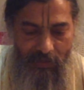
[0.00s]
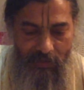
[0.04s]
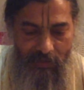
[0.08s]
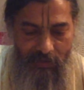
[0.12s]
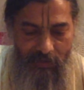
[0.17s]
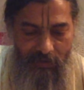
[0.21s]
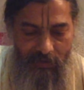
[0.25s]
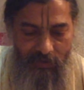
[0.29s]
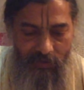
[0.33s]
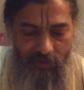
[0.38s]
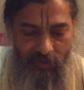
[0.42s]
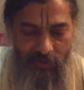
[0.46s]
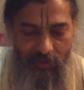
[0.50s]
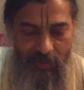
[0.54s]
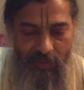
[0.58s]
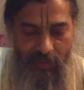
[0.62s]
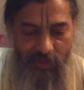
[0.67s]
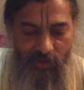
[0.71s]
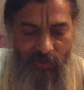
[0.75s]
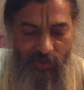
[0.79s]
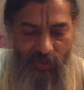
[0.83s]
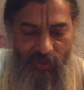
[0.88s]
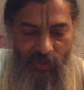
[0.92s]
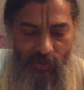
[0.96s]
So he says
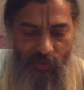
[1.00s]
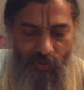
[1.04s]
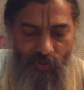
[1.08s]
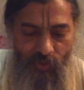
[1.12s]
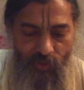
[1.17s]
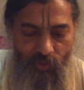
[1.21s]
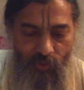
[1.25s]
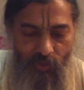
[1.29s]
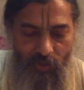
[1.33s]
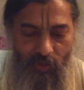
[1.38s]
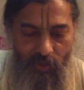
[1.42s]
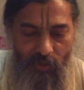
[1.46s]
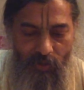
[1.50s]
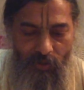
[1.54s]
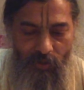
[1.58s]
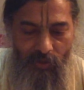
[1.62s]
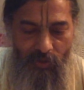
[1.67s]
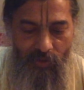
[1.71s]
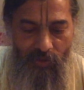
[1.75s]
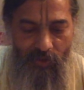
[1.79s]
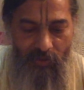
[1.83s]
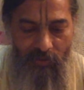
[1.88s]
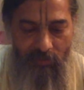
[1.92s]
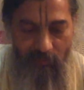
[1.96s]
you can do 1 or you
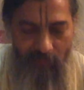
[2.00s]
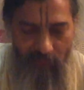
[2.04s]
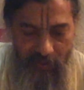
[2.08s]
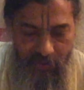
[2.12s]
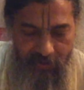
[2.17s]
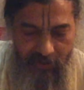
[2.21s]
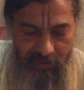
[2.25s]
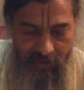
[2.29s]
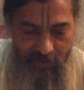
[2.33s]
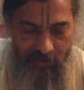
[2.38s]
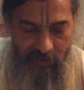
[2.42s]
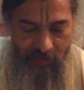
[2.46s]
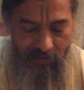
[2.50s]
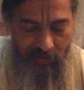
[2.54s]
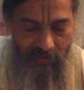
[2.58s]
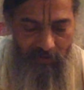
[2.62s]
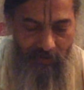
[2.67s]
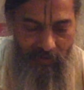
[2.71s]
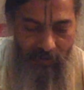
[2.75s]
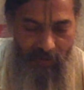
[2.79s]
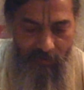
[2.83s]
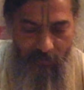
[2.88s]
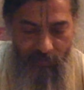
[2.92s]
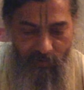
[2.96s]
can mix
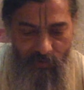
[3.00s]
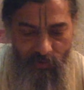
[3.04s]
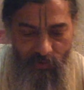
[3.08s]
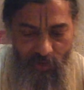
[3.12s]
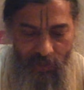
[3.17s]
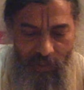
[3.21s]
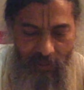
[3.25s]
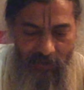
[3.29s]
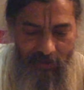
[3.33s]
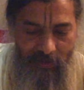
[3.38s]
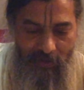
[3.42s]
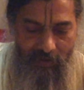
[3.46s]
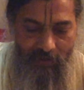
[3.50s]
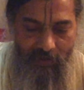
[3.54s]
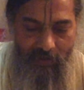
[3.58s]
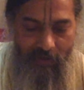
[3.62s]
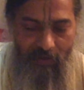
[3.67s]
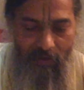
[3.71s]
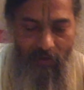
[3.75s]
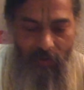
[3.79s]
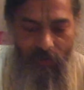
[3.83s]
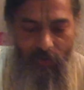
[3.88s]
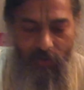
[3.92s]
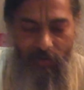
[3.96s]
them together
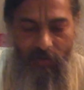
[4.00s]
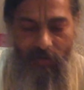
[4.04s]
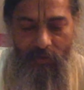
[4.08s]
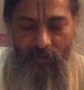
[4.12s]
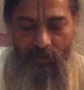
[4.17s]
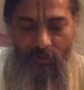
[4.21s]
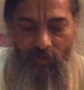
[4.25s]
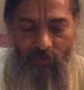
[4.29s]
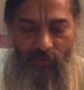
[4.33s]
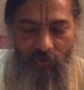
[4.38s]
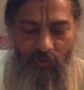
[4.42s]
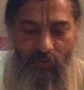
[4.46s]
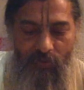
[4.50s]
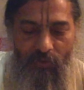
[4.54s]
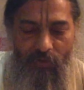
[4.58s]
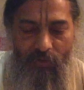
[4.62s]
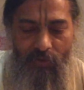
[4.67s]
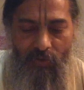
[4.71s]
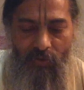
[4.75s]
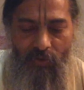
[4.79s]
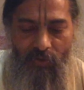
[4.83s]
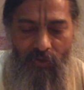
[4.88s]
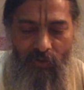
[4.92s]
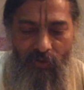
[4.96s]
according to
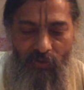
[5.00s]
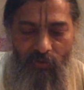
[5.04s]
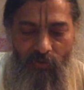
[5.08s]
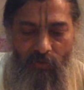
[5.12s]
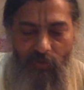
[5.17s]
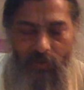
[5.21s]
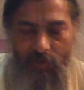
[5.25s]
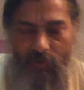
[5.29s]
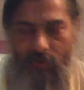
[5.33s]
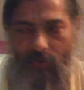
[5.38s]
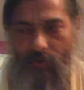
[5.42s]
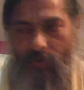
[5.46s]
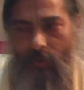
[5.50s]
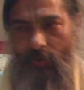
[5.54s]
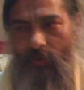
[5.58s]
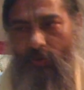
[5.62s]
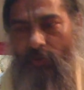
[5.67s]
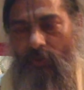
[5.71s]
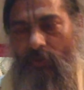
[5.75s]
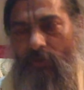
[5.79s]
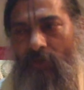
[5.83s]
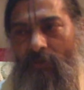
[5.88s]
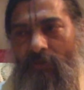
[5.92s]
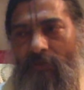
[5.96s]
one's
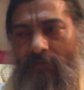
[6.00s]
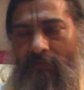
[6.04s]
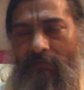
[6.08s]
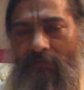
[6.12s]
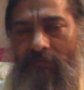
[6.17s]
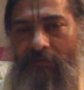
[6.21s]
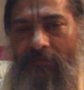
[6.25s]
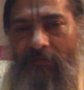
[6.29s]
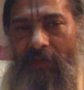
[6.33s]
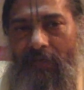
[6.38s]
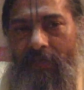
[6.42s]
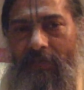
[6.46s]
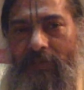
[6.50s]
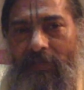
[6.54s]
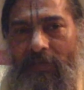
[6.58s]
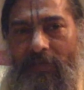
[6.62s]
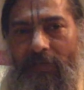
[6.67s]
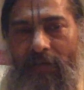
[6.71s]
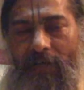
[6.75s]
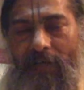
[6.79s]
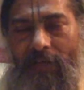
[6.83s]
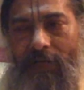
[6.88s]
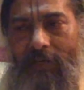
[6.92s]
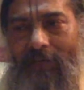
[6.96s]
own faith
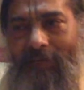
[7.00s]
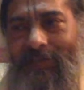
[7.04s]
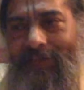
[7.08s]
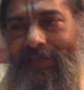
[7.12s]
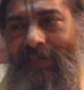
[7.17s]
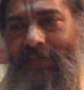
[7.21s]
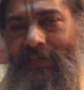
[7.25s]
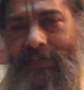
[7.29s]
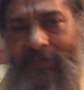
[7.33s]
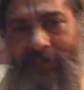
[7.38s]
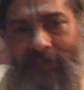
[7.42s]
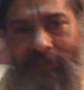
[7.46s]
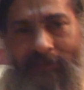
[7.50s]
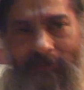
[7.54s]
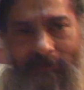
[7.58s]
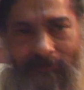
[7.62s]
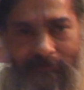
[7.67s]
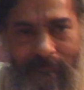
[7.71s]
and taste.